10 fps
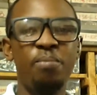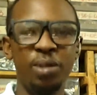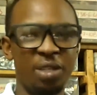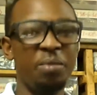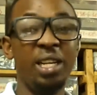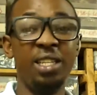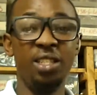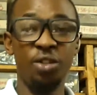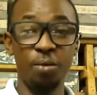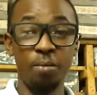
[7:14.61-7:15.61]
possibility
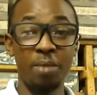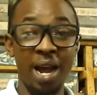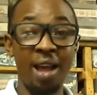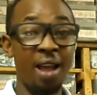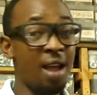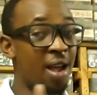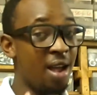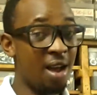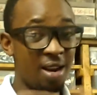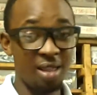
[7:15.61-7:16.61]
to buy
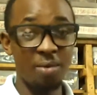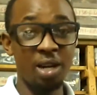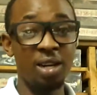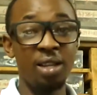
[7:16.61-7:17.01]
another one.